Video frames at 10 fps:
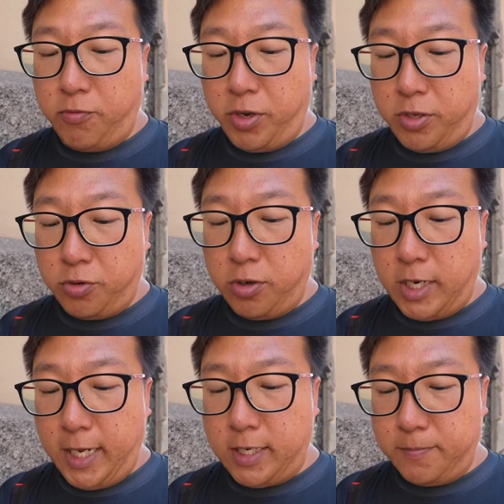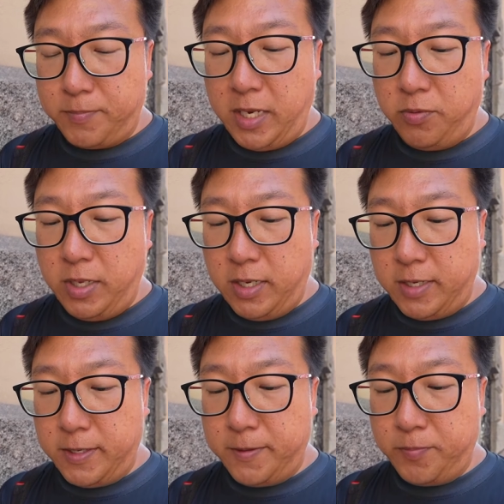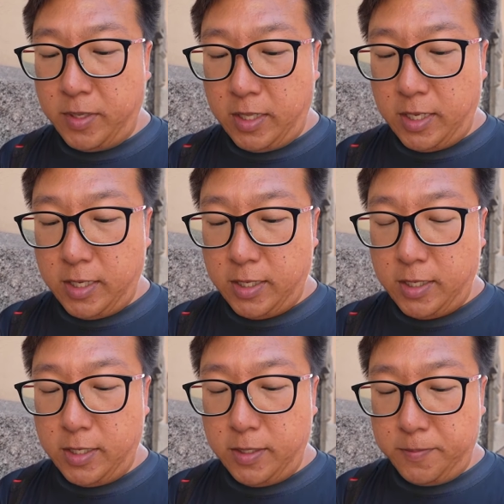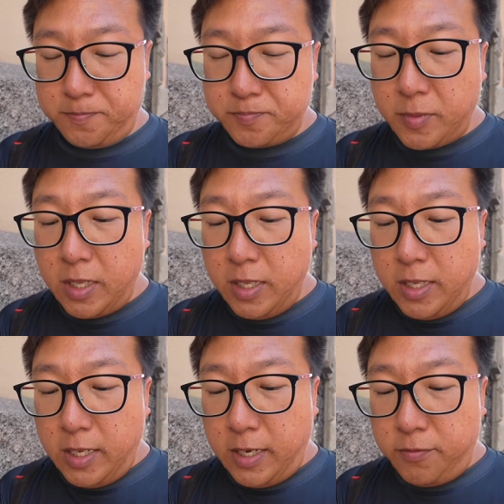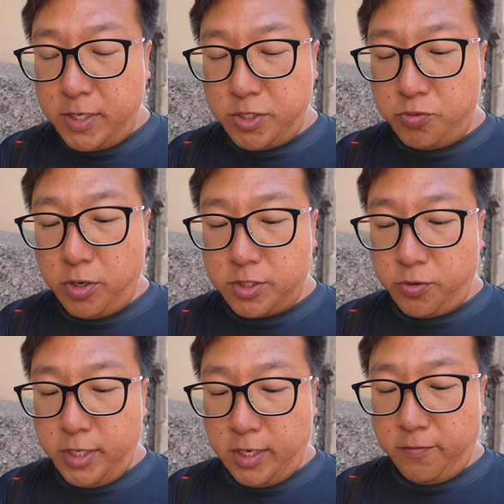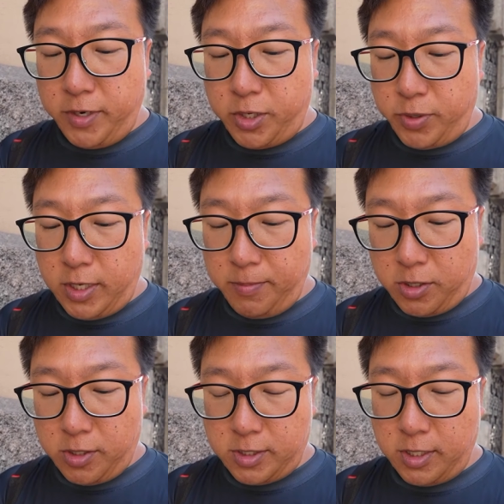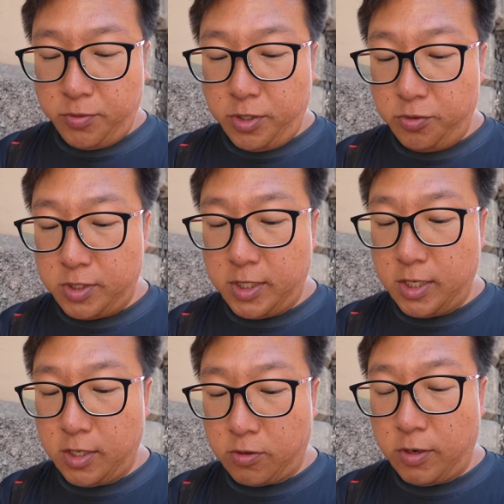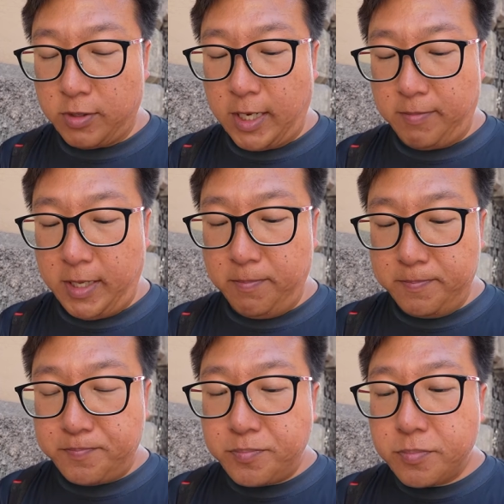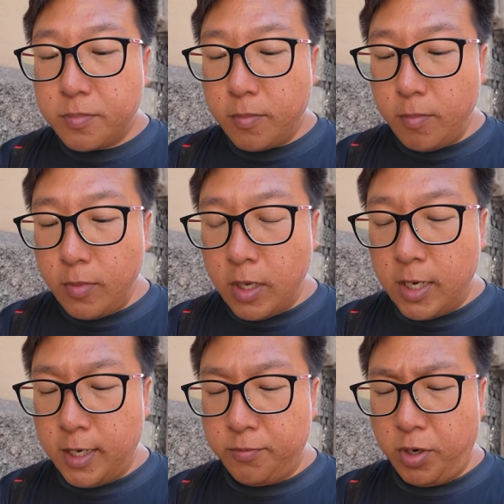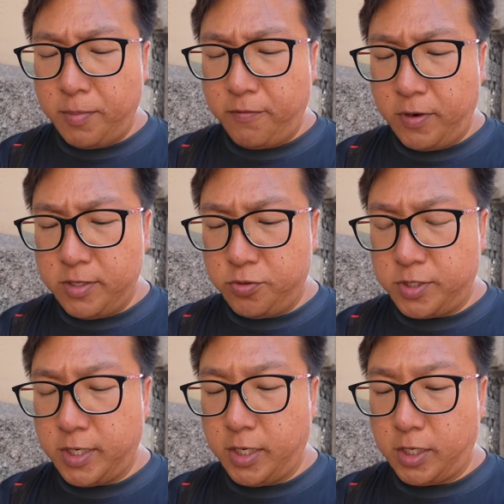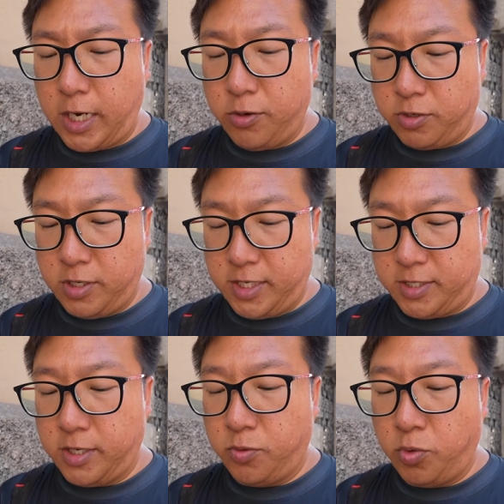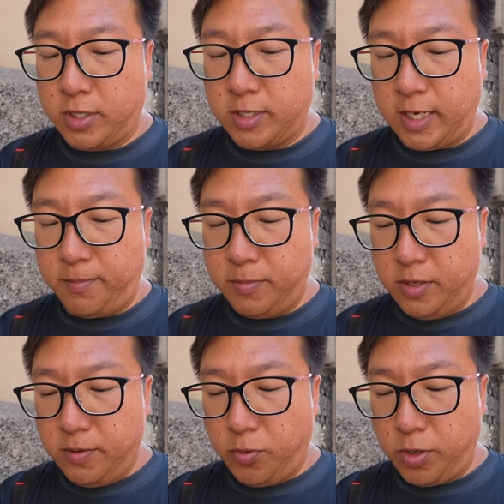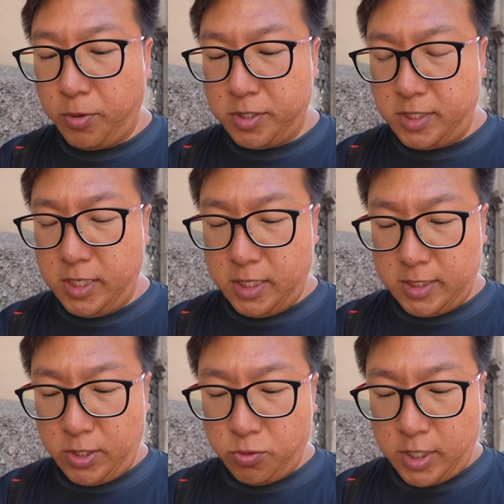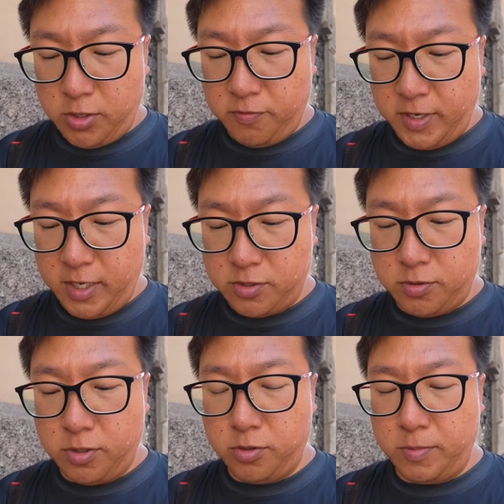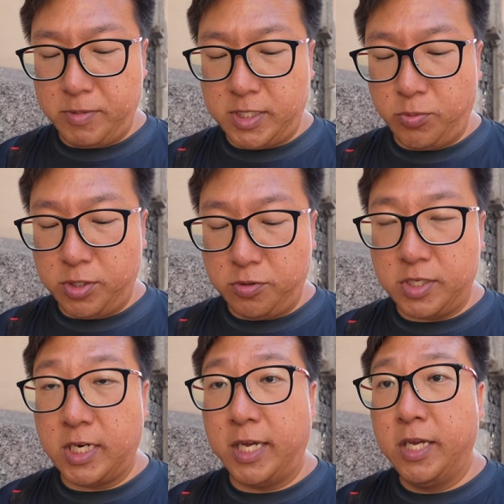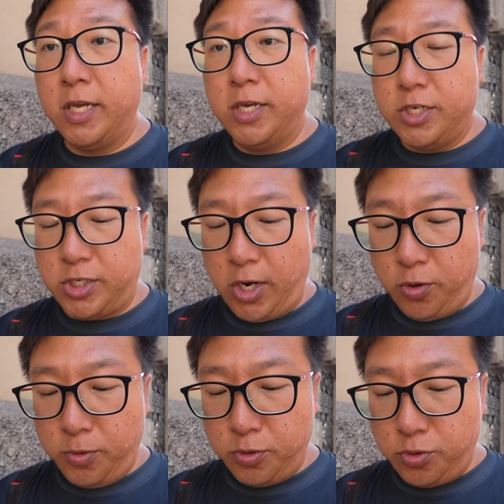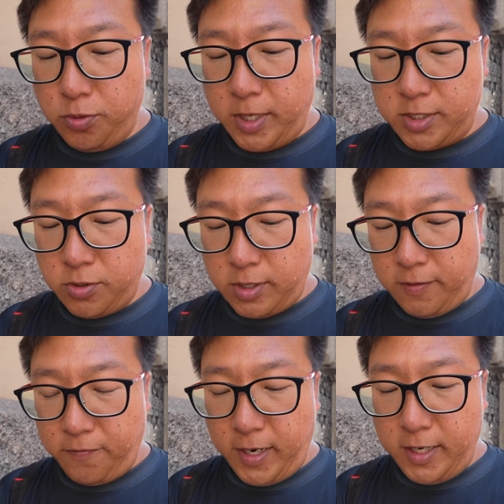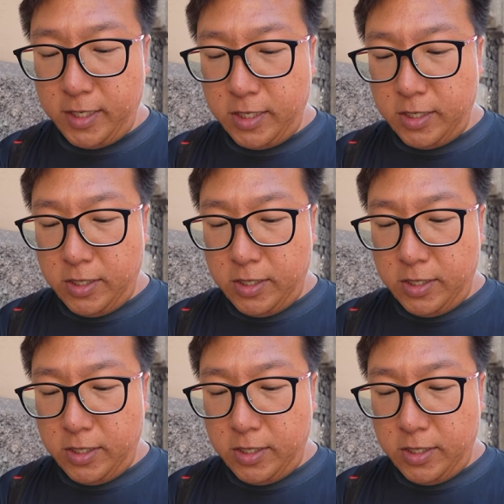really do not like. Anyway, the Regirock is going down very quickly because we're using a ground type team. One of my friends using a Kyogre, that's a water type Pokemon. I see a Psycho Cut over there also, though. Maybe someone is using like Shadow Mewtwo, but that's totally fine.